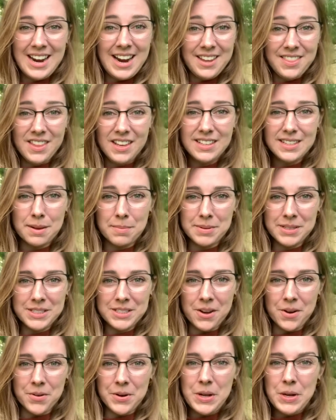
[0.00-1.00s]
In this
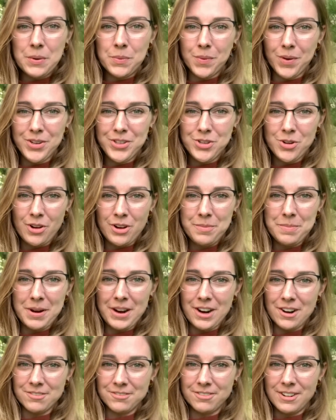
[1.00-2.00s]
episode, we're joined by
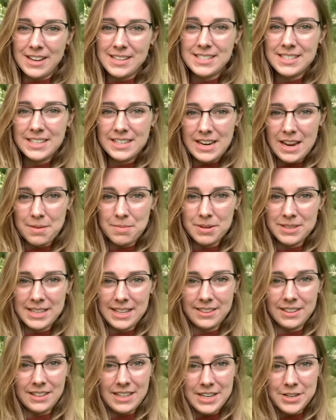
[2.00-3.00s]
our friends and neighbors
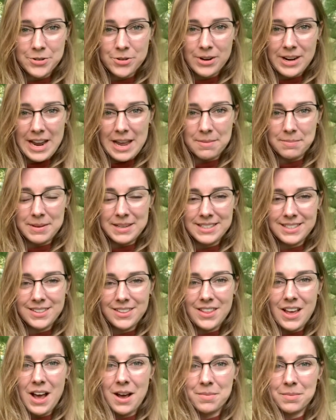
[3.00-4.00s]
at the Lakeshore Campus,
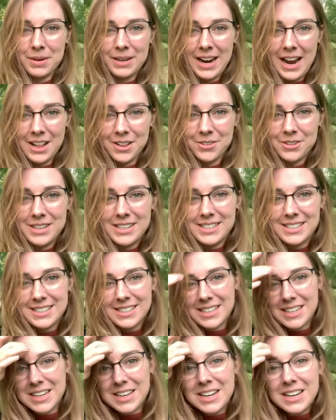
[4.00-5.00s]
the Humber
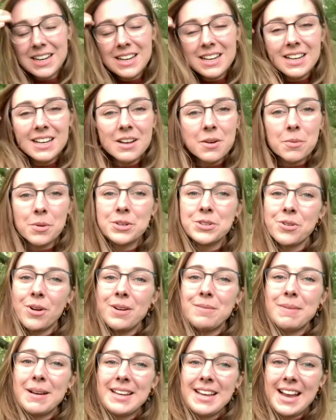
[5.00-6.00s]
Galleries. We're
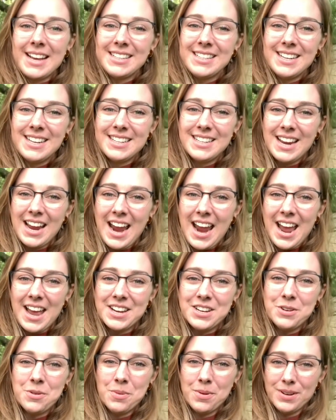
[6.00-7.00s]
joined by Casey and
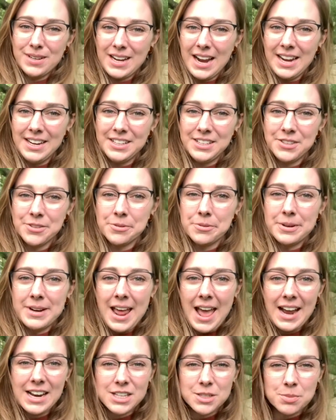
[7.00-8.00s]
Diane, who will guide us through an
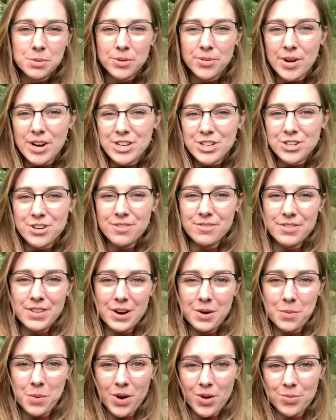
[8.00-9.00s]
exploration of
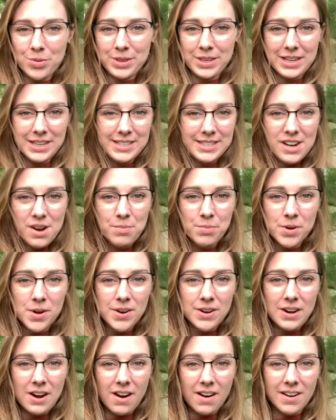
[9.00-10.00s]
their work with
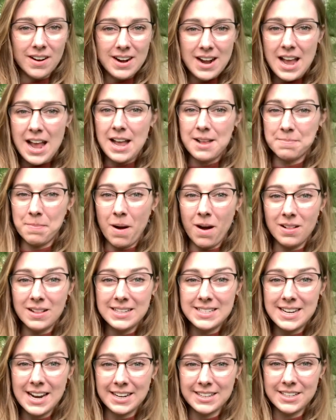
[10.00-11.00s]
contemporary art and
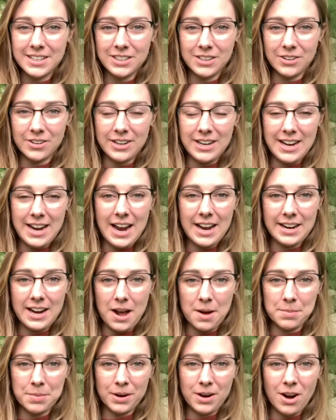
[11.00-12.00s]
polytechnic learning at
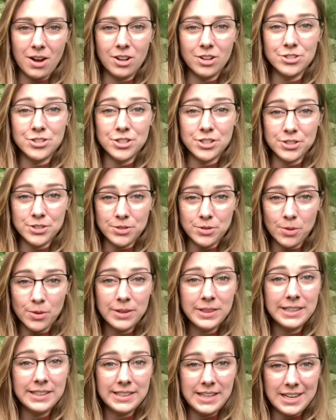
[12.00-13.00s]
Humber College's
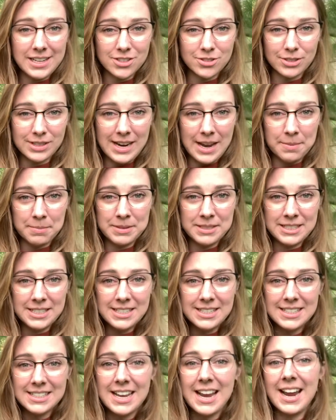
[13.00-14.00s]
North and Lakeshore
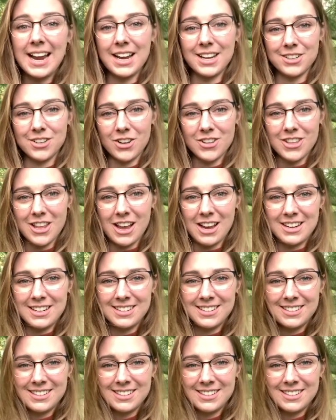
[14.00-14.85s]
campuses and online.